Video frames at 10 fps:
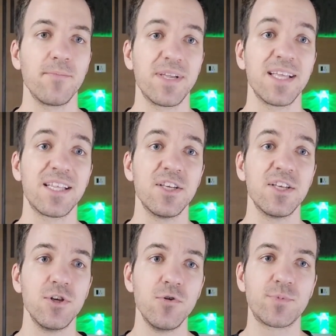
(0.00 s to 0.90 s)
get the
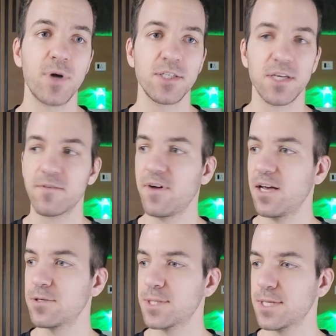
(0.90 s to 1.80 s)
new project
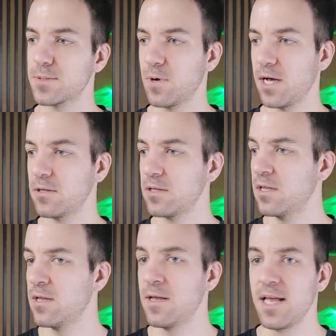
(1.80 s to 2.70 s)
files as well.
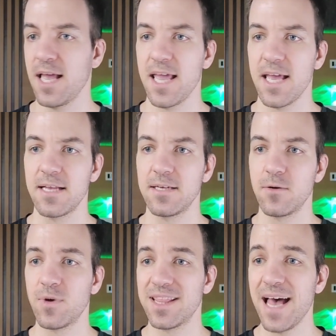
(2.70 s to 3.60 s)
And
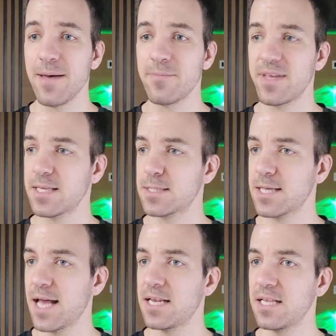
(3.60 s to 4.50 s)
with that being
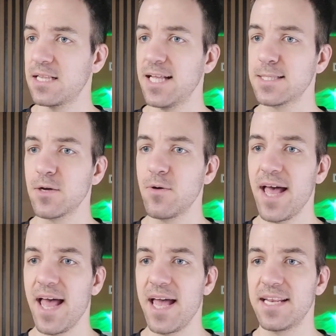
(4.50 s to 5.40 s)
said, let's go
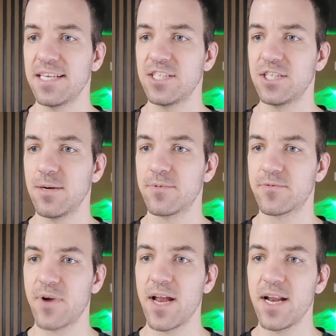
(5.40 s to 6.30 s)
ahead and jump
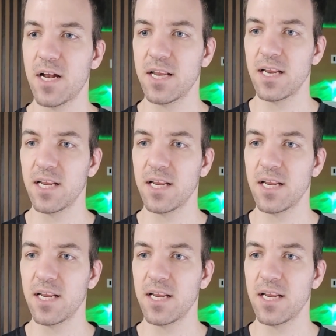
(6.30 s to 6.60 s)
right on